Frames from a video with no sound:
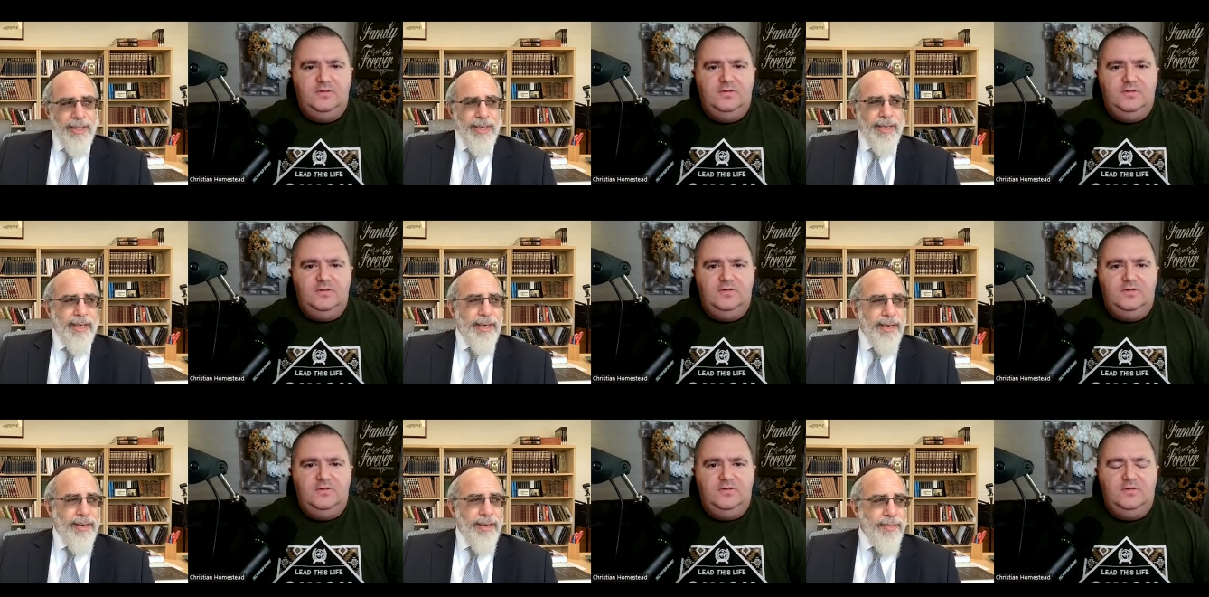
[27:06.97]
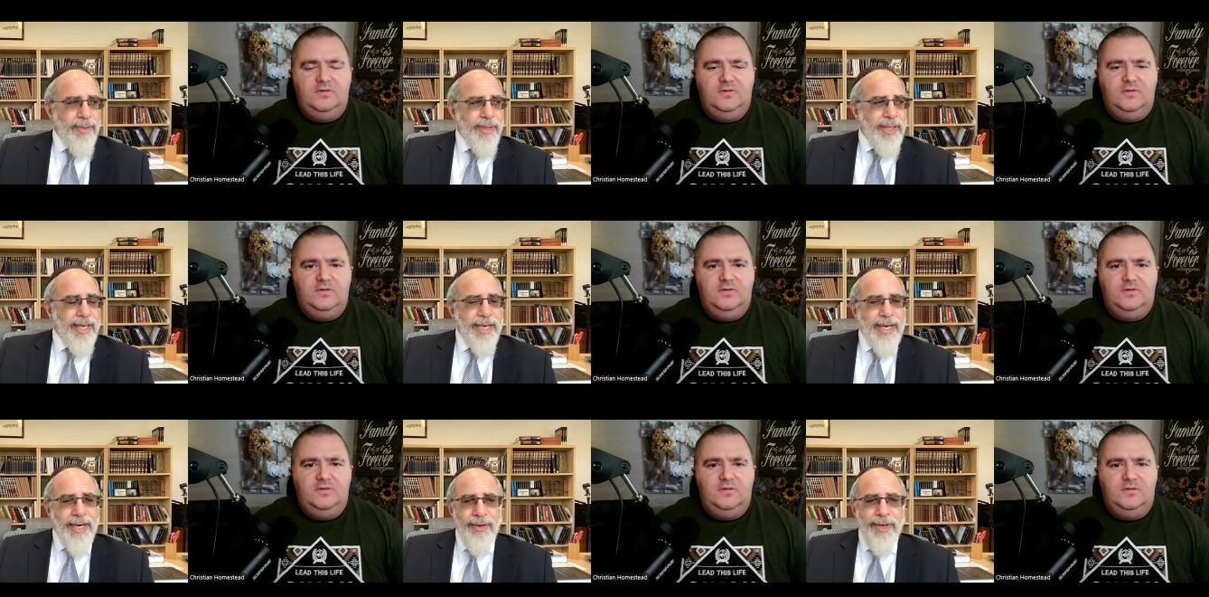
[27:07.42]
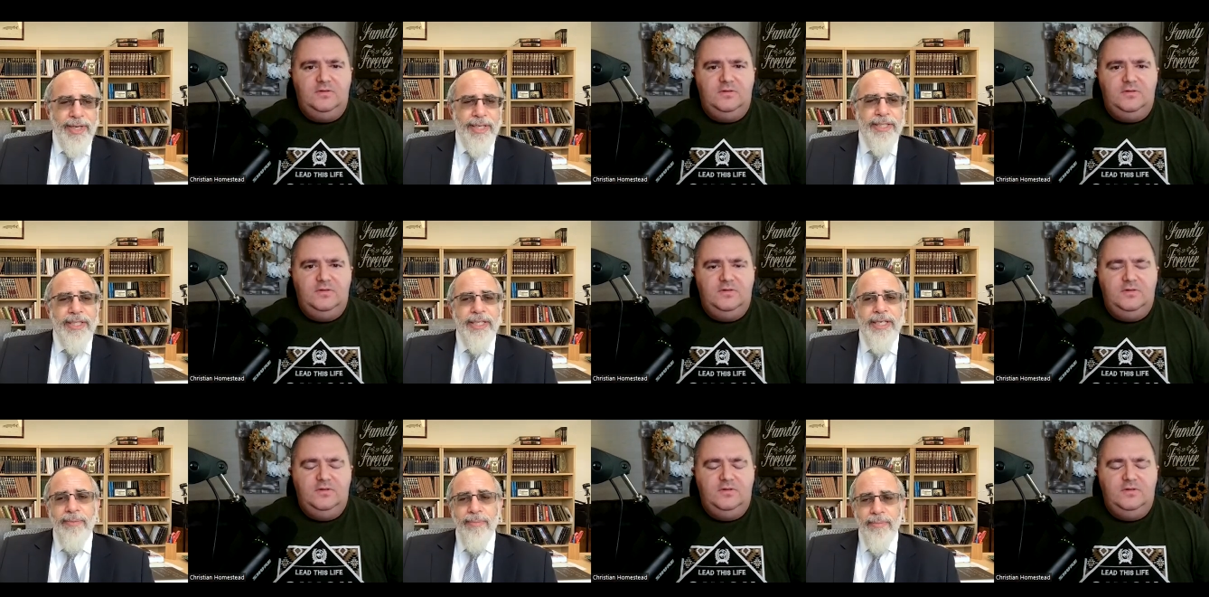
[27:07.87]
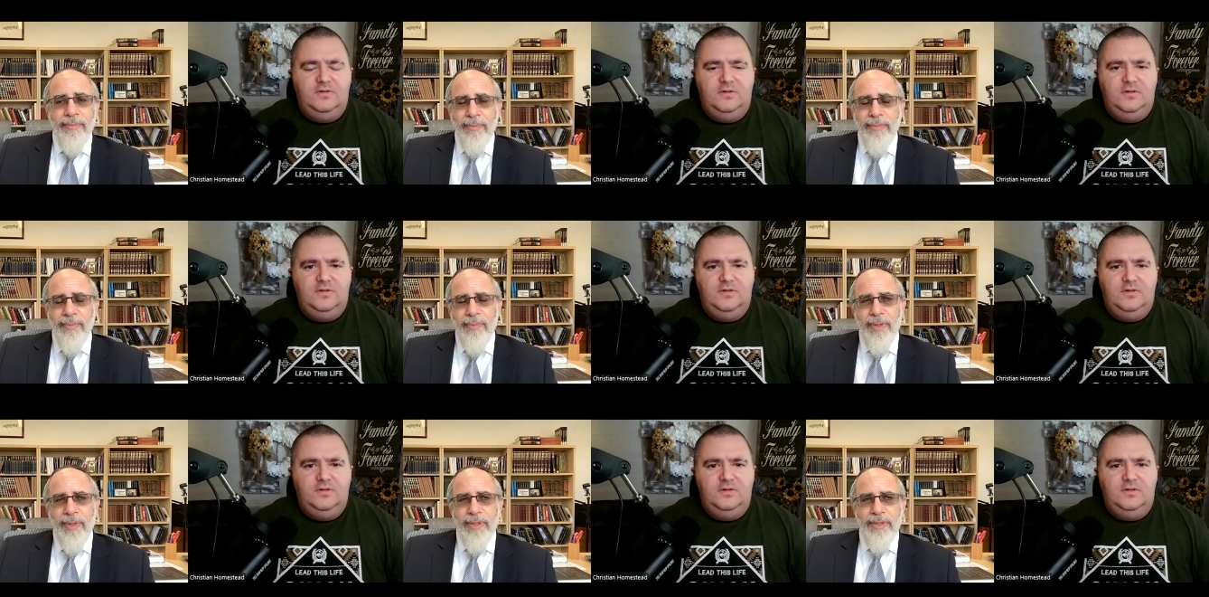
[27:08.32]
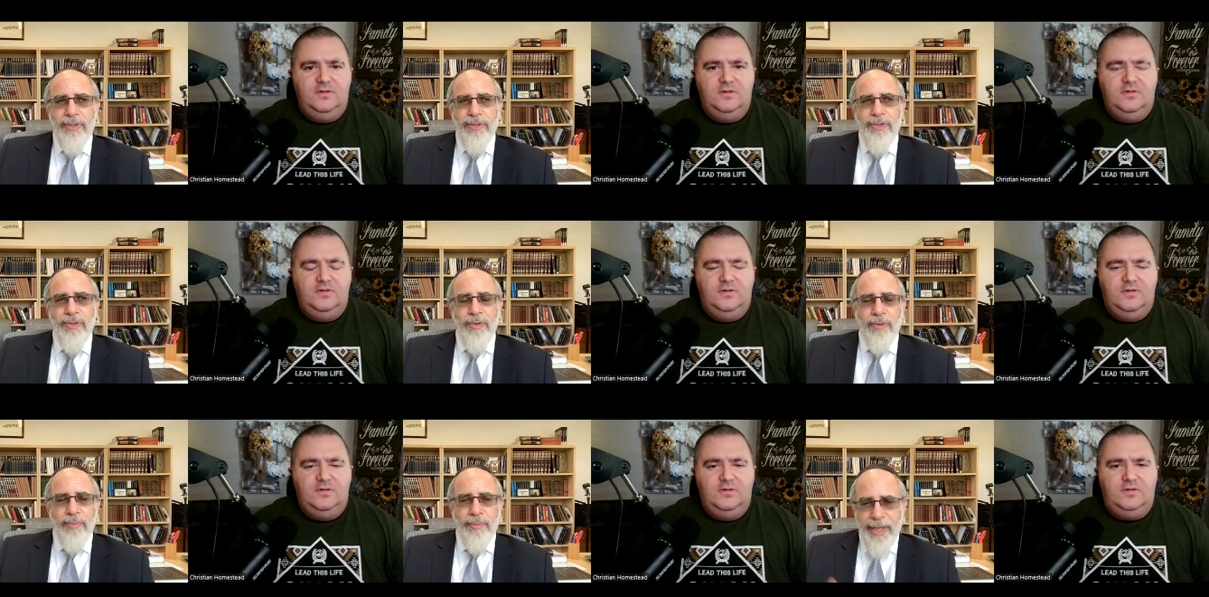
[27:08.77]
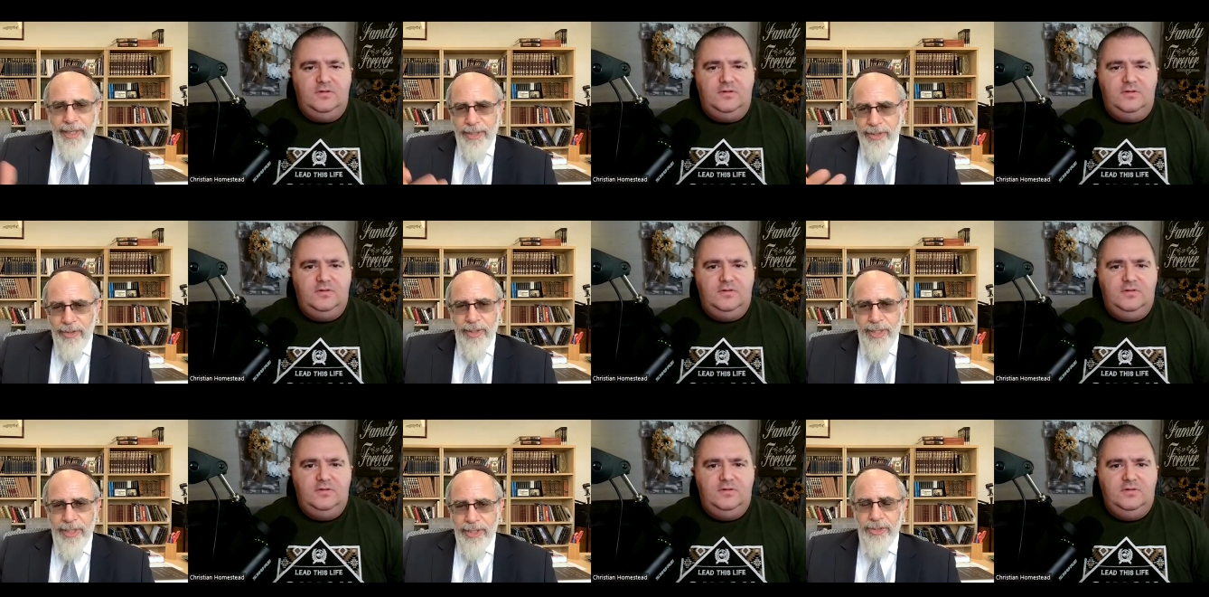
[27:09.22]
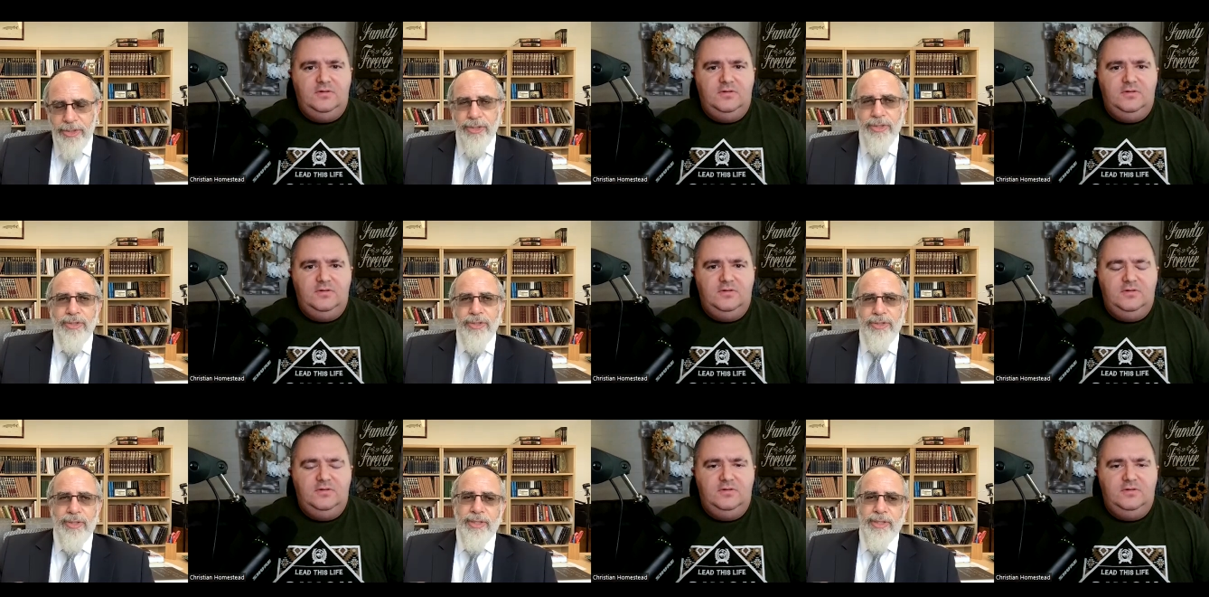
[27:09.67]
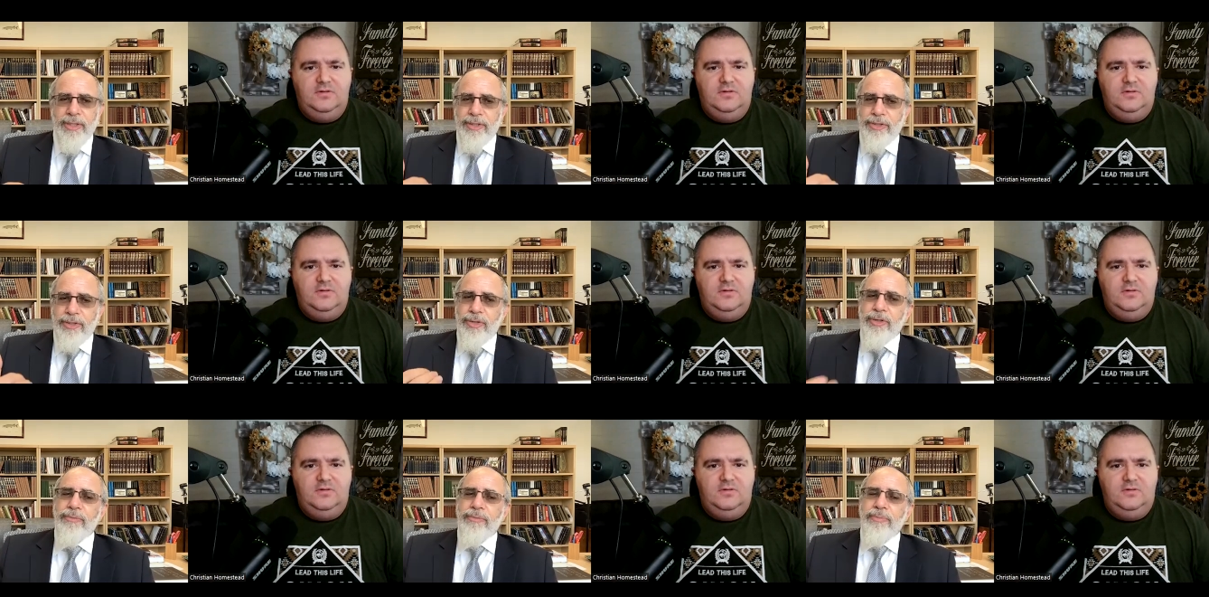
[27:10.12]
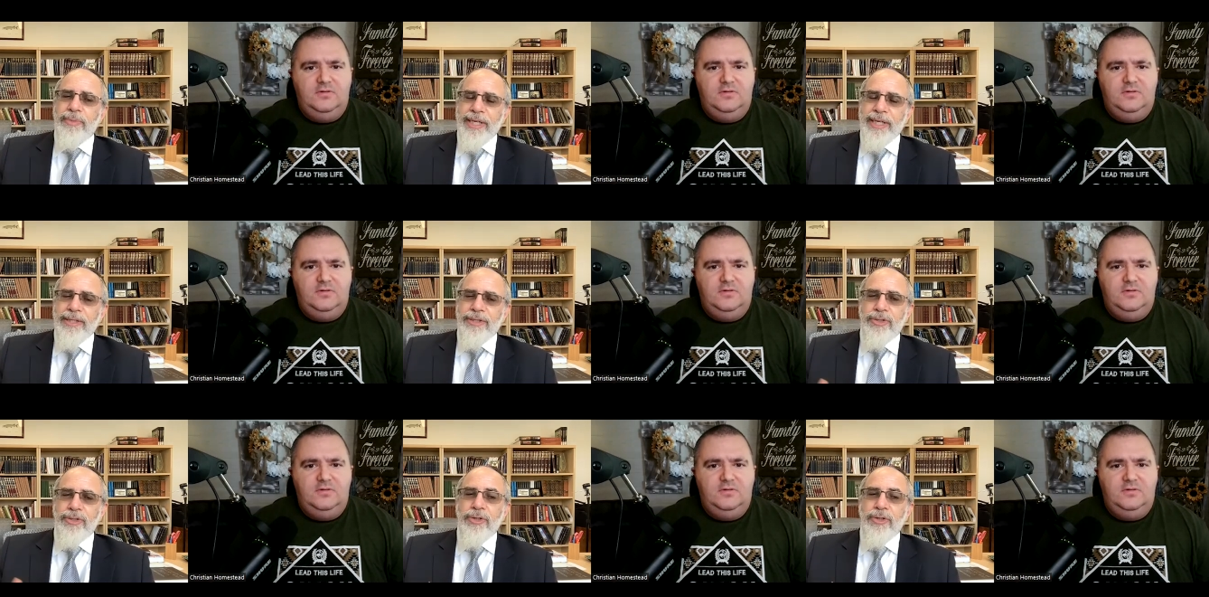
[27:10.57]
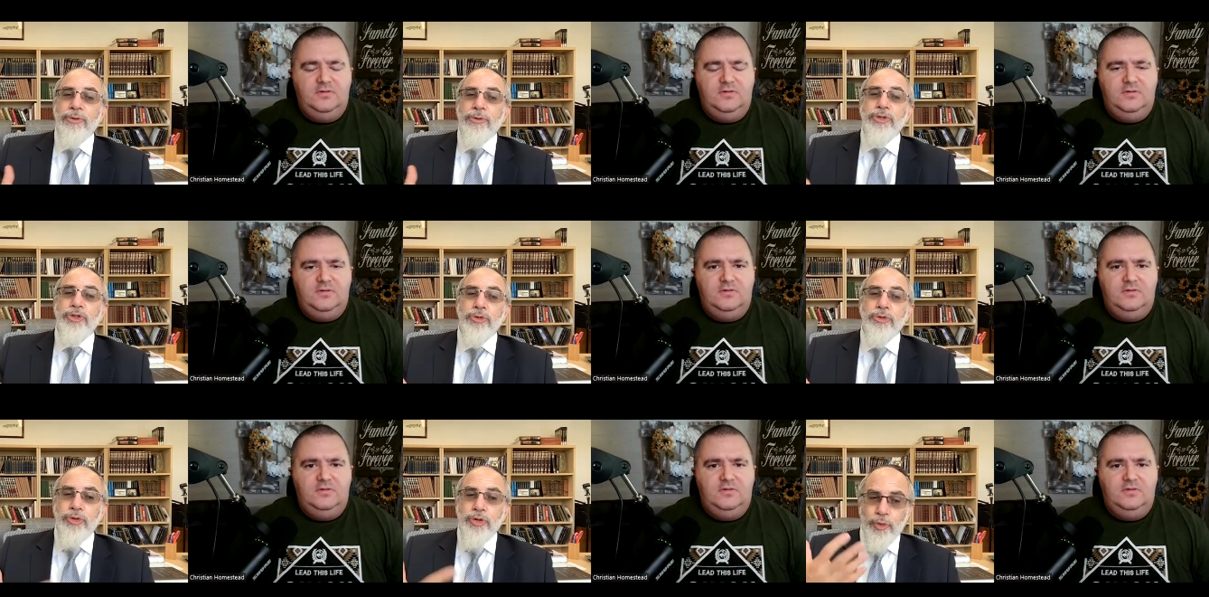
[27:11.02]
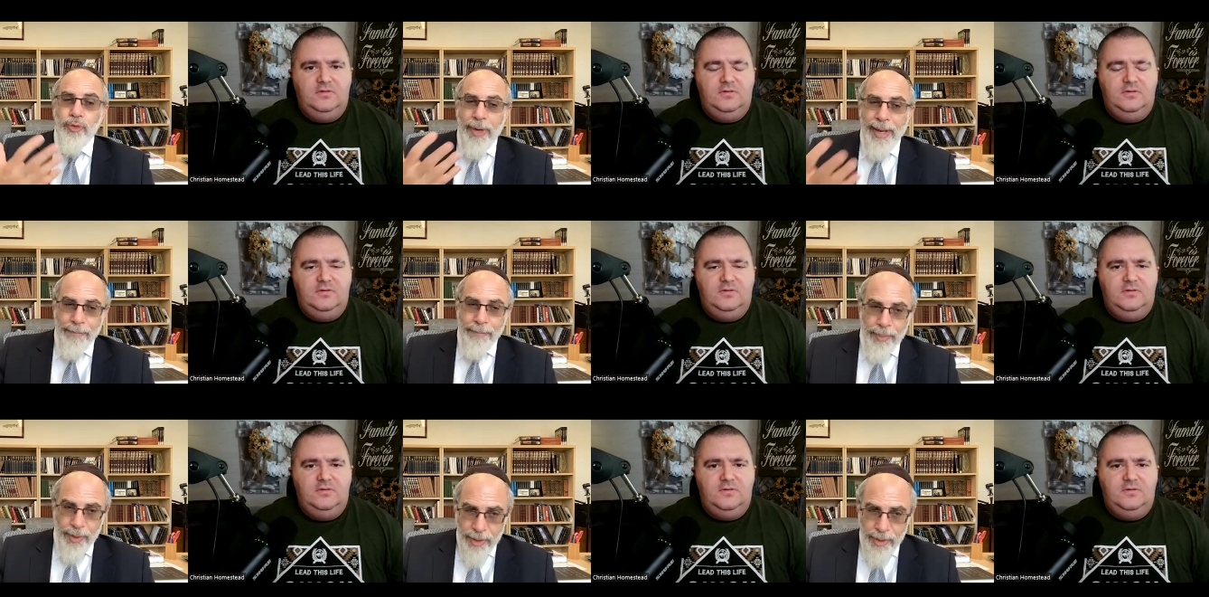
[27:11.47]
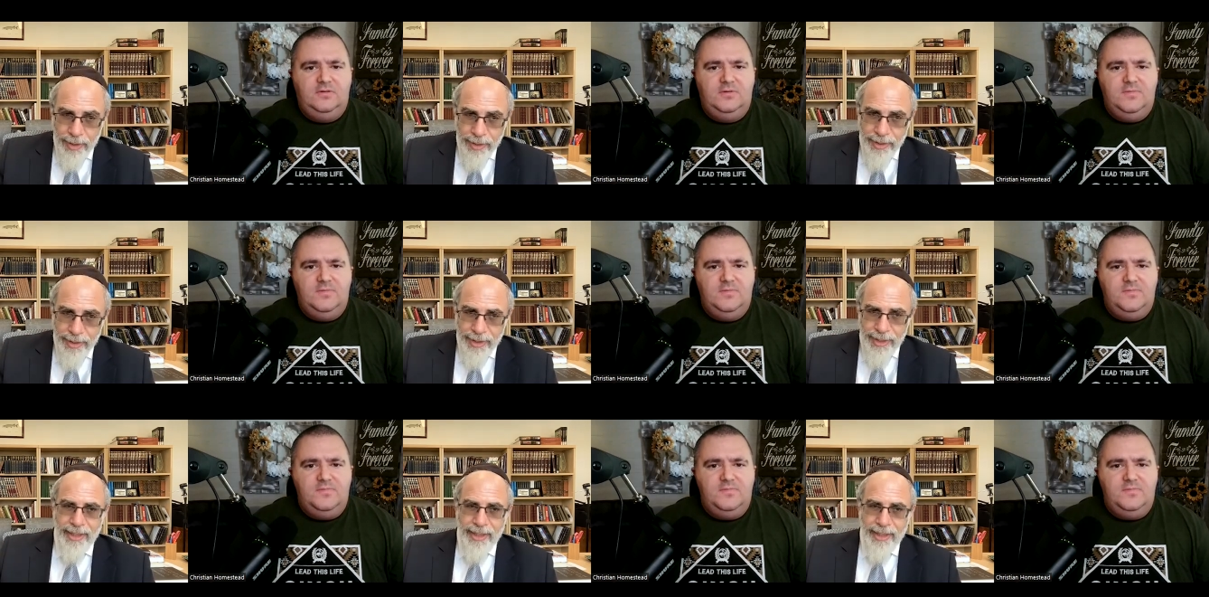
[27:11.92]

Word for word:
Speaker 1: Uh, the Haredim, to remind your listeners, the term means those who tremble,